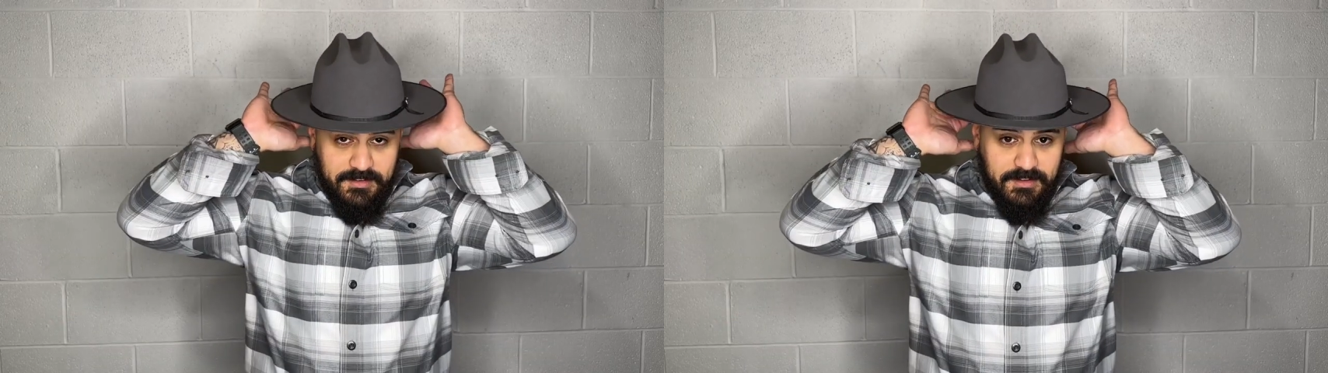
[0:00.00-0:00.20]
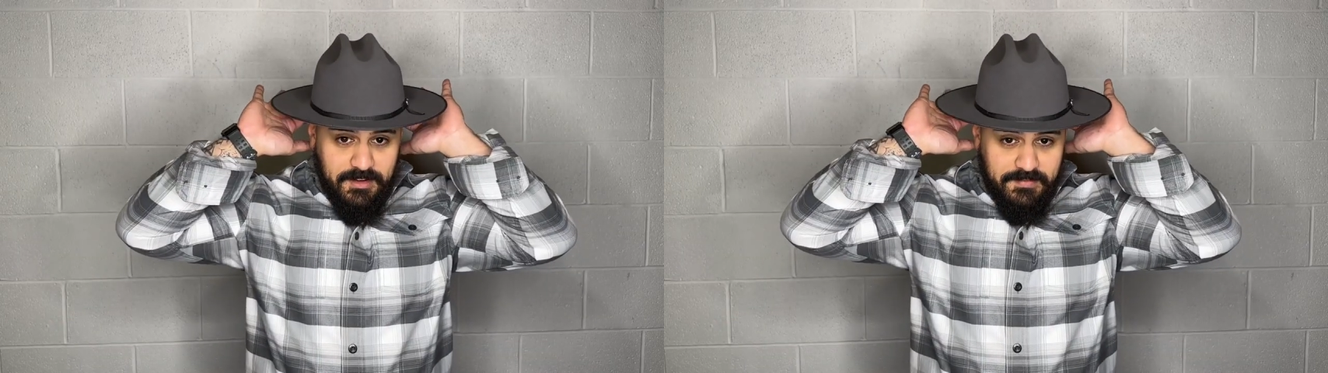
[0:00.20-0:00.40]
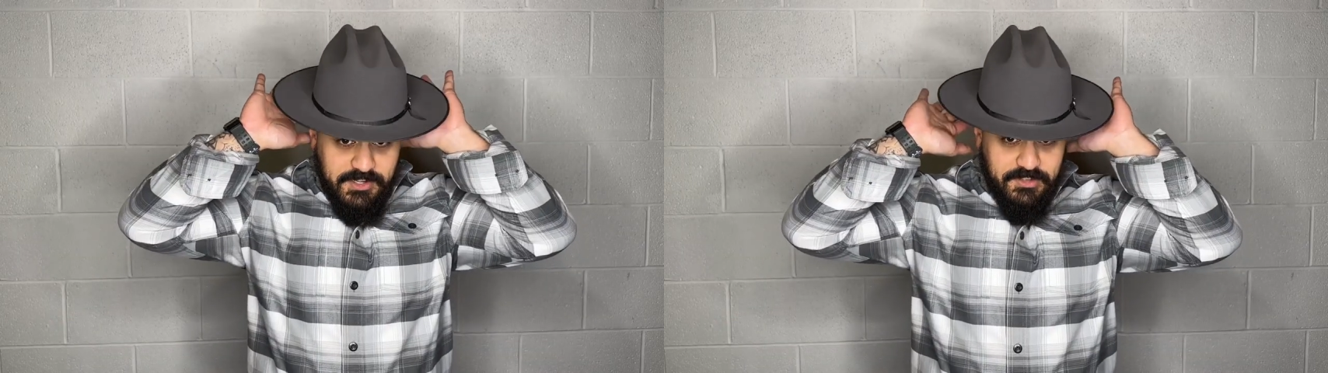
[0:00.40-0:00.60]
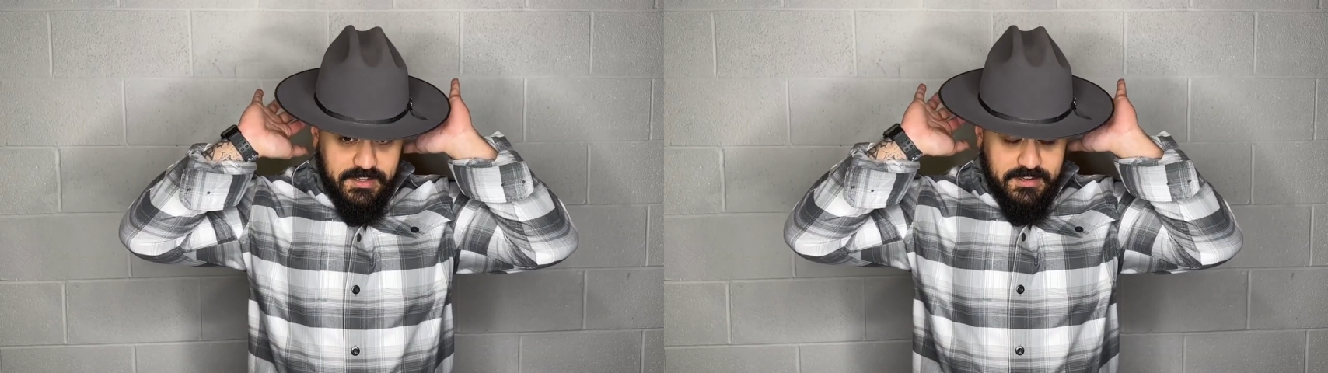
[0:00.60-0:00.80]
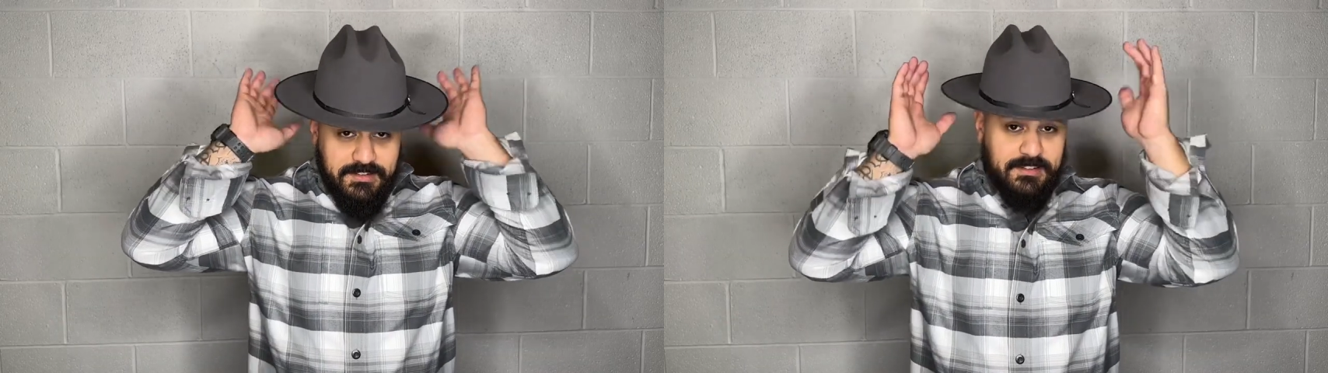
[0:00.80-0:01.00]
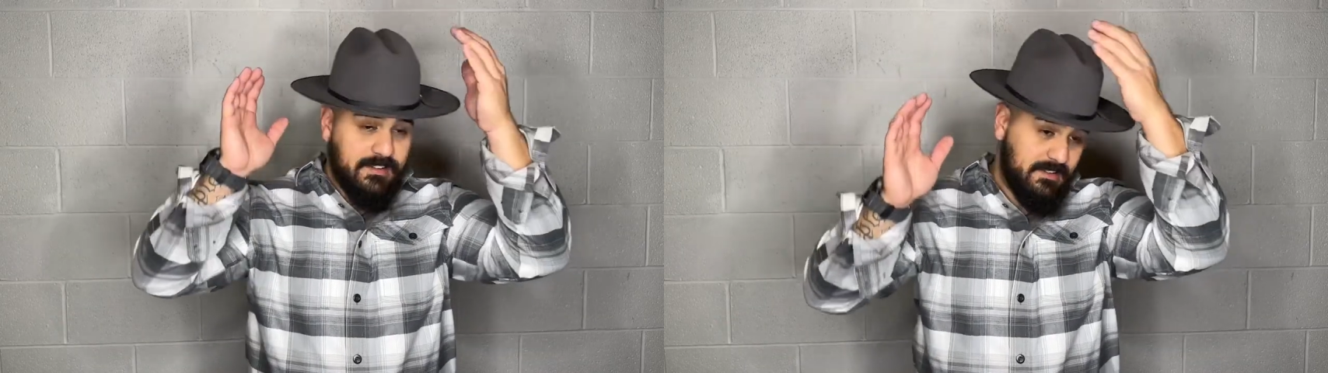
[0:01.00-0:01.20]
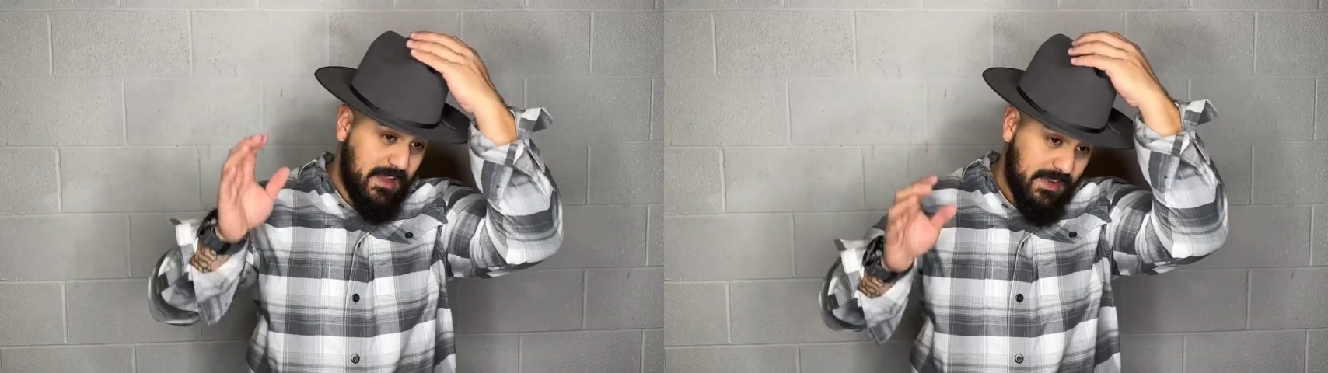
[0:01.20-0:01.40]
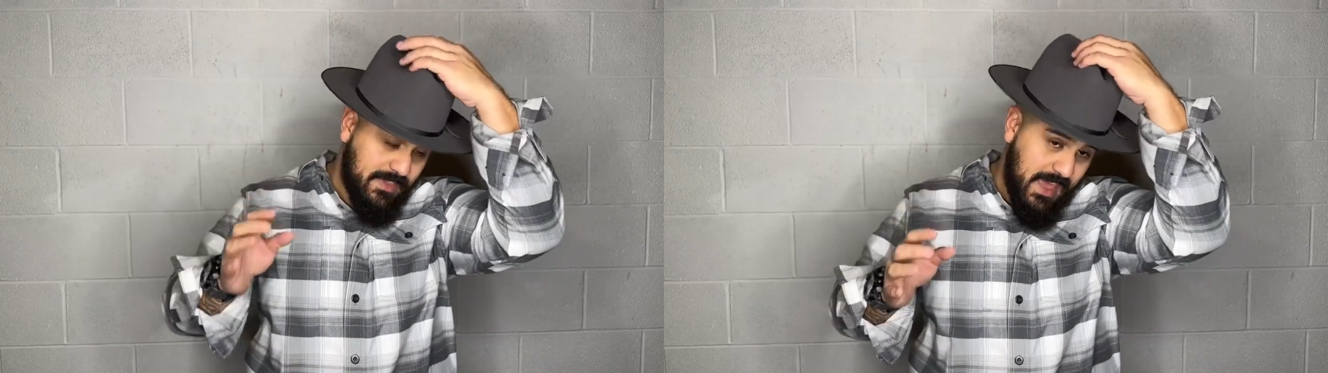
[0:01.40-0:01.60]
eventually
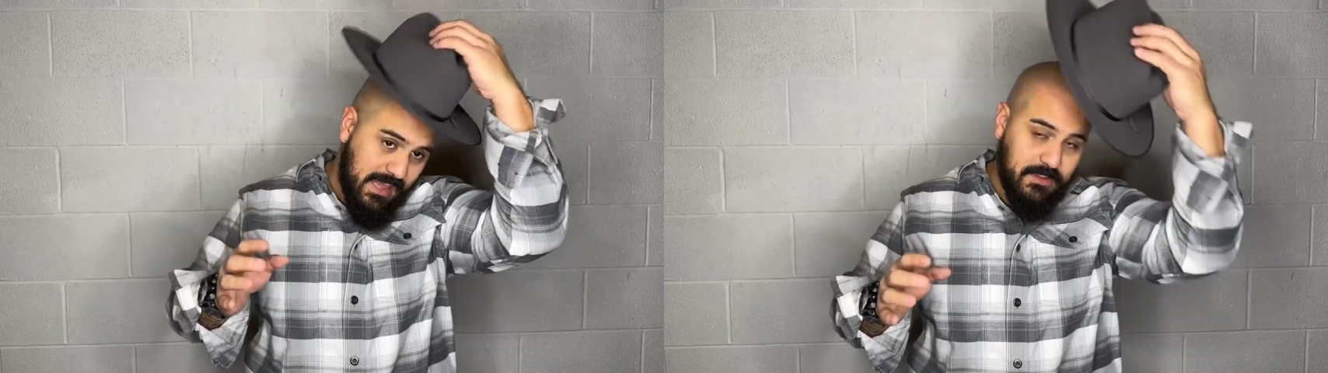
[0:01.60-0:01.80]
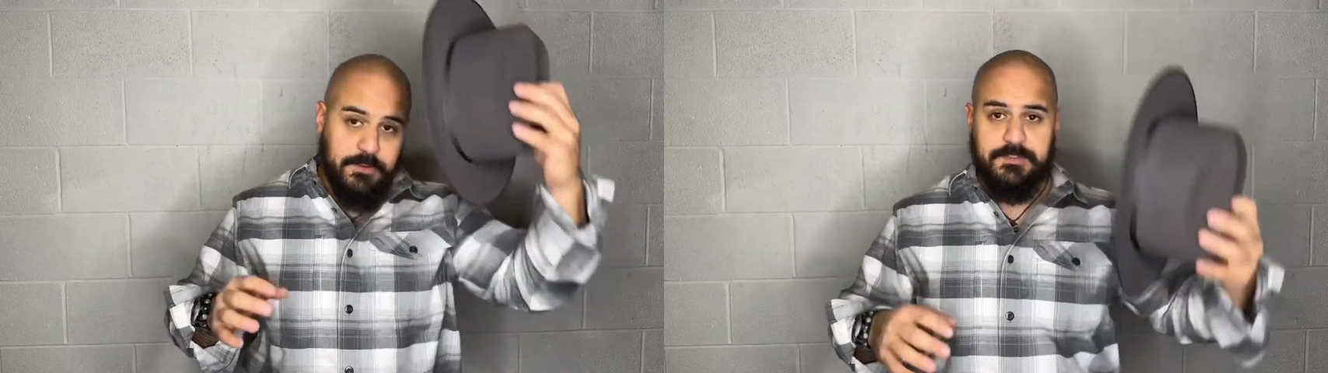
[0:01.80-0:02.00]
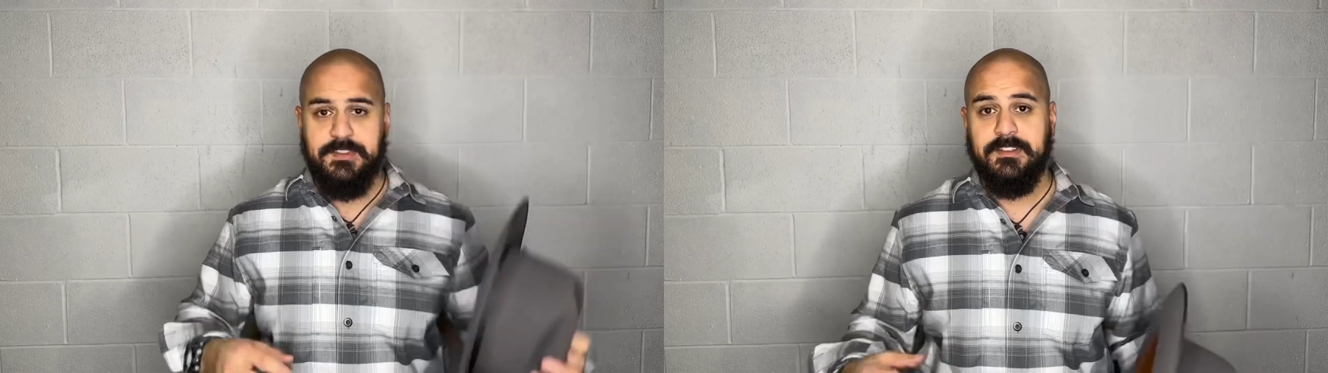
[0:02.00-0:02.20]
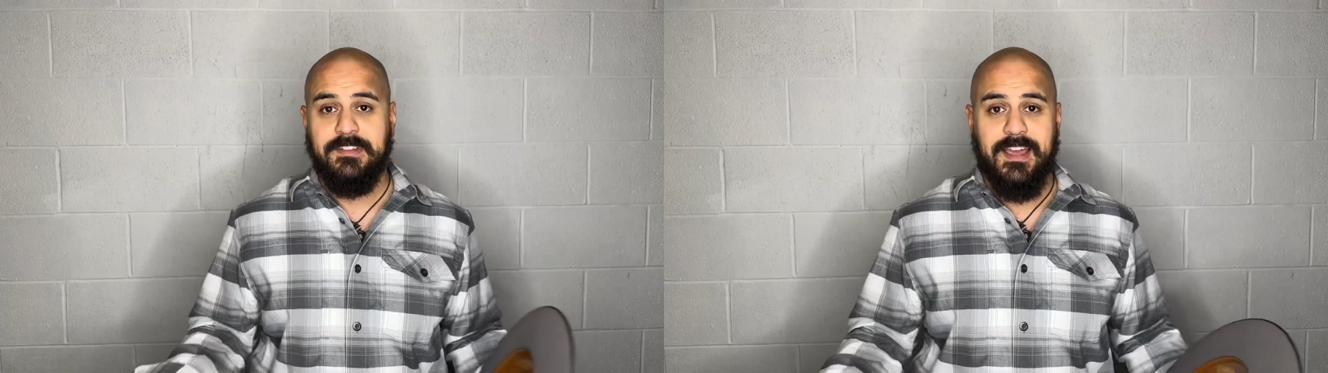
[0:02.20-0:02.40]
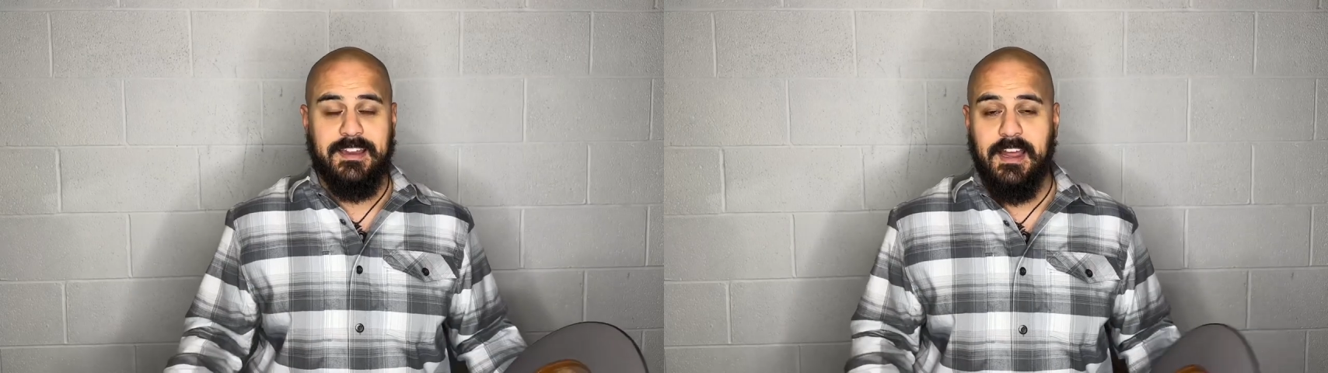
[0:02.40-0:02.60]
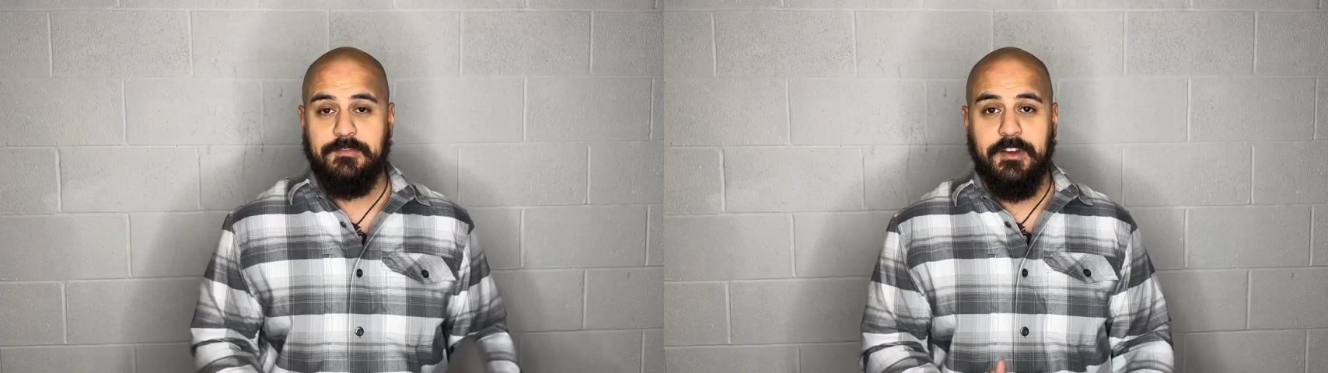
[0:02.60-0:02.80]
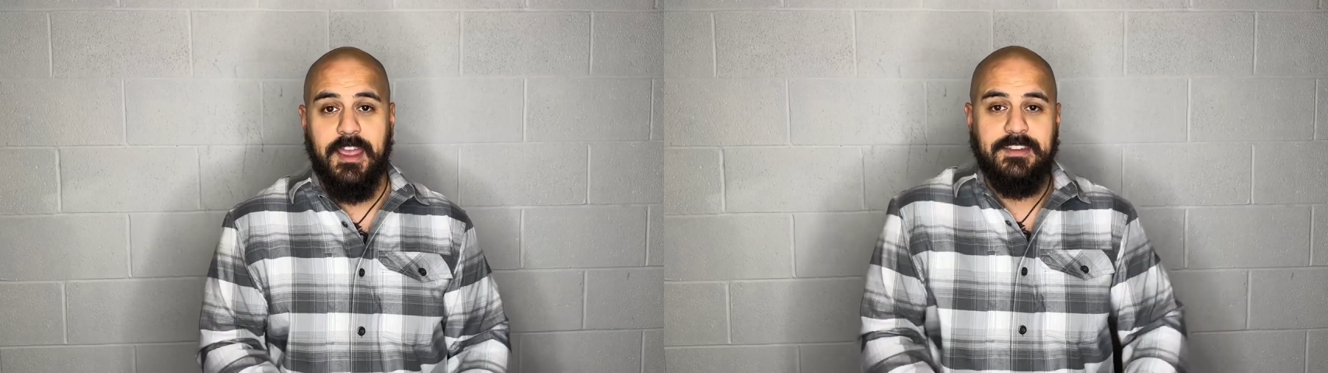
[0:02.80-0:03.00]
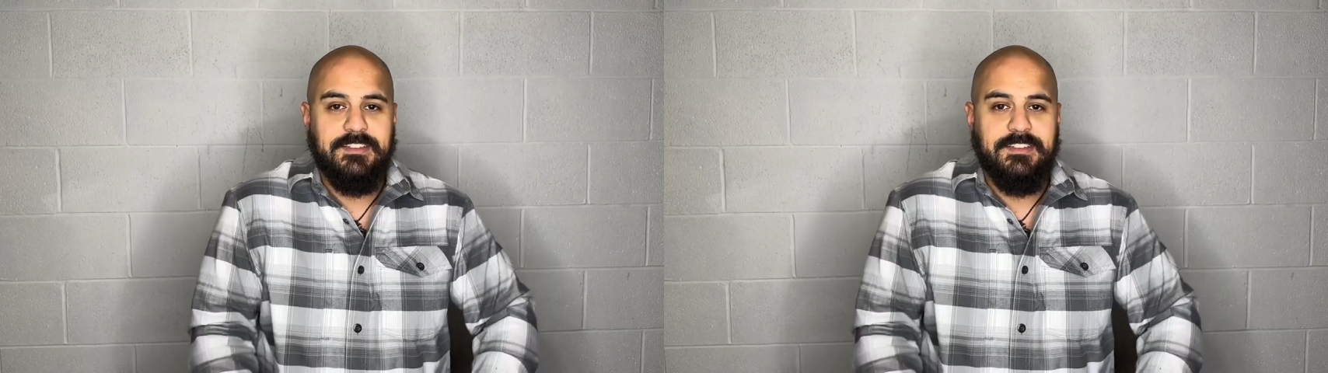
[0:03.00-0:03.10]
knock the hat loose, knock it off your head. It's